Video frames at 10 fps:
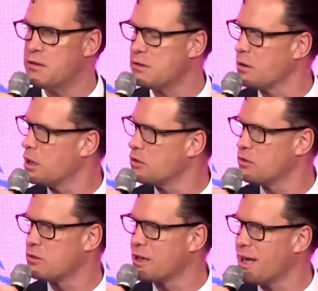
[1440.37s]
So I
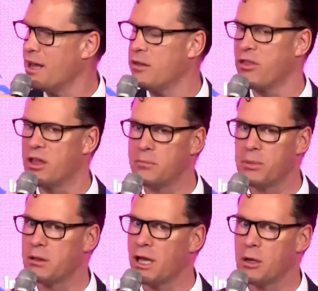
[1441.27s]
just can't think but
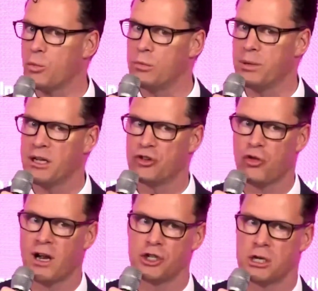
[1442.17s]
that it would be a
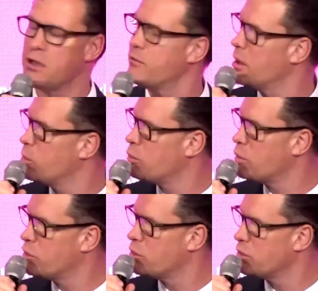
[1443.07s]
tragedy if that were
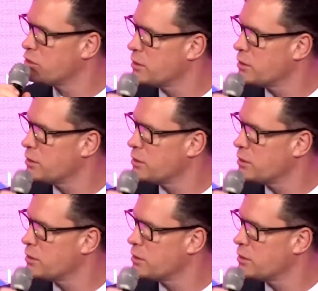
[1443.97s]
reversed.